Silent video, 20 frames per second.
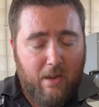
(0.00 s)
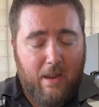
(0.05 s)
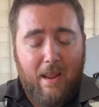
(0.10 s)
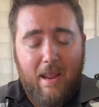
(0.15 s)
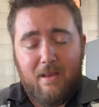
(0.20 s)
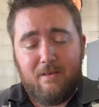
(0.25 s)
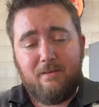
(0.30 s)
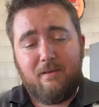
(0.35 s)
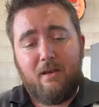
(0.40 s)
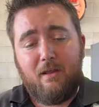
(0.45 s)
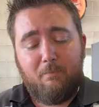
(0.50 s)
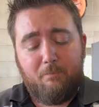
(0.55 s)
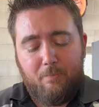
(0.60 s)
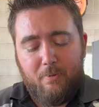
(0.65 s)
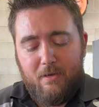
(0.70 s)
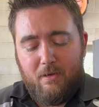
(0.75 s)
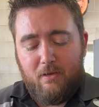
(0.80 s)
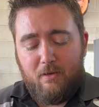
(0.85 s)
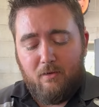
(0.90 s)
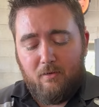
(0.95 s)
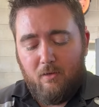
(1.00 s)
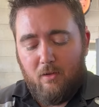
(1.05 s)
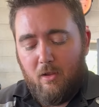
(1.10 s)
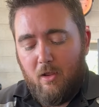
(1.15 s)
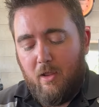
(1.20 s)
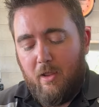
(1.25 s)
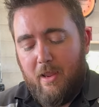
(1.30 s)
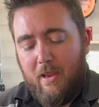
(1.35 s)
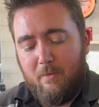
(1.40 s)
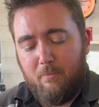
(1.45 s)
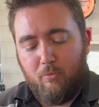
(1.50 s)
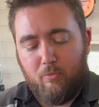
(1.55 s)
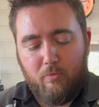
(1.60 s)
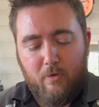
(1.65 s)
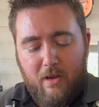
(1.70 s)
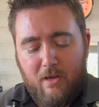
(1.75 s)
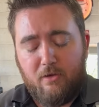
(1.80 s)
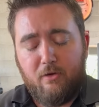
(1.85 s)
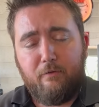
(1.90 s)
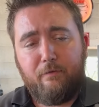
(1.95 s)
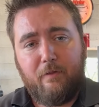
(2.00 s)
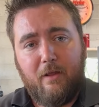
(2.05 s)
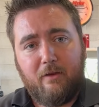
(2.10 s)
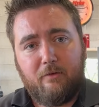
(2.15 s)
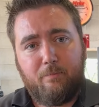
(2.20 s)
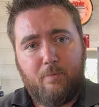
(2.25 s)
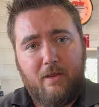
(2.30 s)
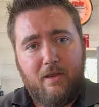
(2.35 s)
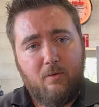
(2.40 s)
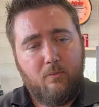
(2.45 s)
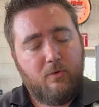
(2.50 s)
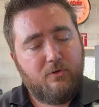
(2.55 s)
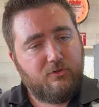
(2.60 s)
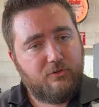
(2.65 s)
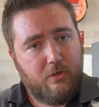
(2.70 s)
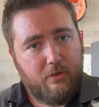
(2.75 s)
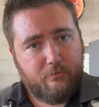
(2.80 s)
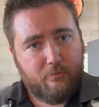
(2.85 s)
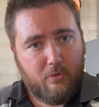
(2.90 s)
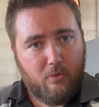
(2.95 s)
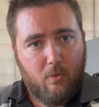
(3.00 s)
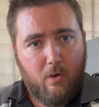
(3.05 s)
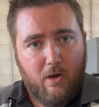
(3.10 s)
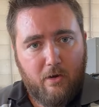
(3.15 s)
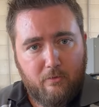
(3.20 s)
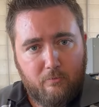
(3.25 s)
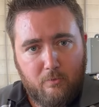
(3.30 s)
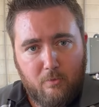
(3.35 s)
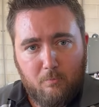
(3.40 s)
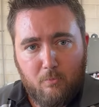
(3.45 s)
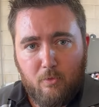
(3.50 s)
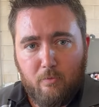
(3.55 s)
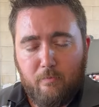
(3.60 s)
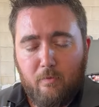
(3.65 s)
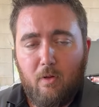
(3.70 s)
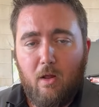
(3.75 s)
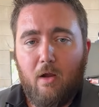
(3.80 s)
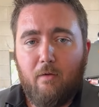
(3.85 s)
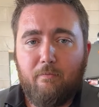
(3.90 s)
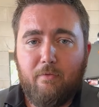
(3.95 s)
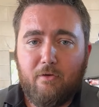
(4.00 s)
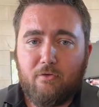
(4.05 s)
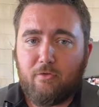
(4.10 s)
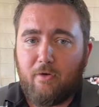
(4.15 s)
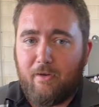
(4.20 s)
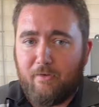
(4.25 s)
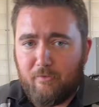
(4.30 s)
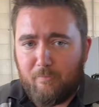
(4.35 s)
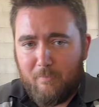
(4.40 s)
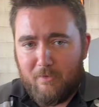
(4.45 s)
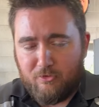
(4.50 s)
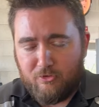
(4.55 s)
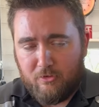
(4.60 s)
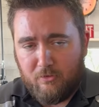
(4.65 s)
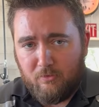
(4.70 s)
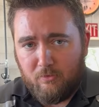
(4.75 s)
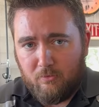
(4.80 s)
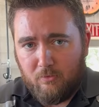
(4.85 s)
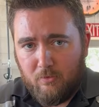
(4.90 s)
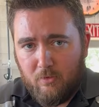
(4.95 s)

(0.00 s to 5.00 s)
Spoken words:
ended up being a brand new flex plate, which does require the removal of the transmission,